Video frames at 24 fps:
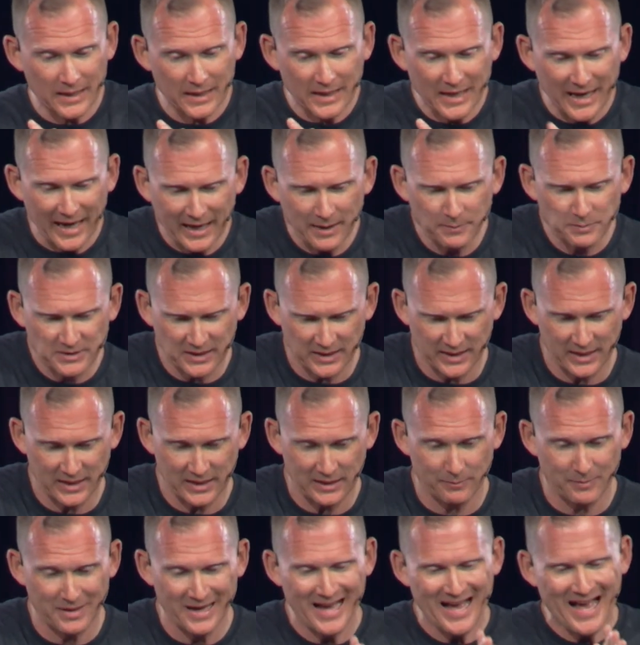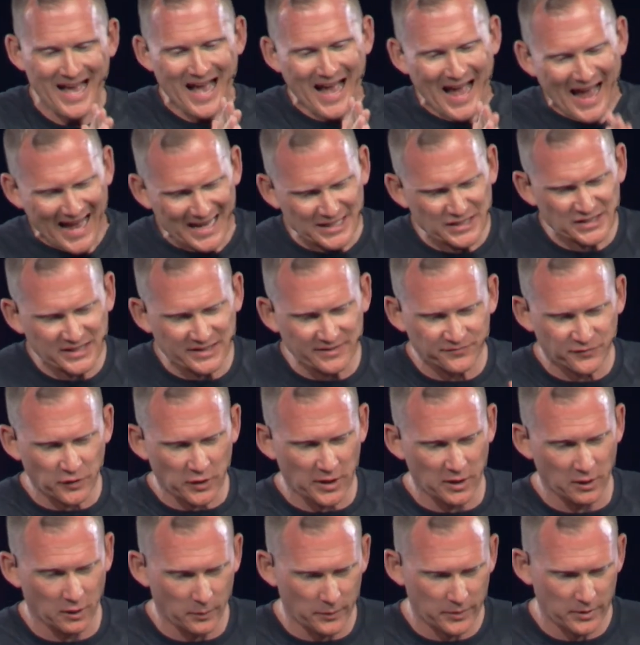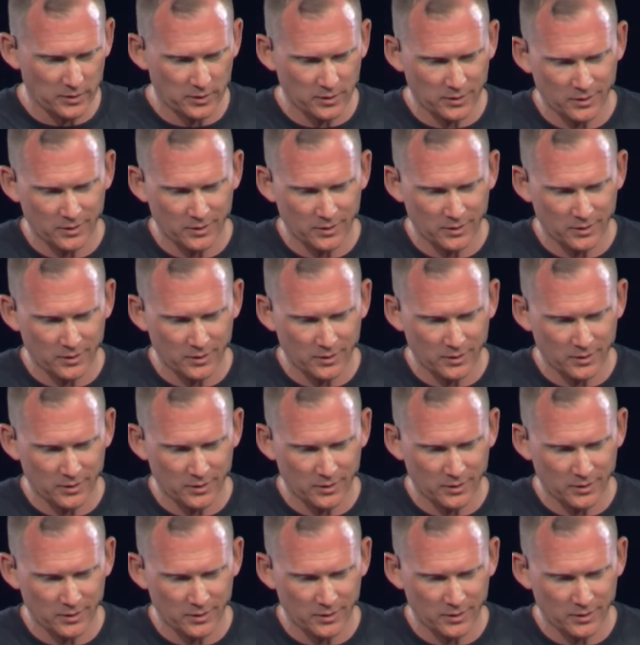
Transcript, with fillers: came to him asking for help.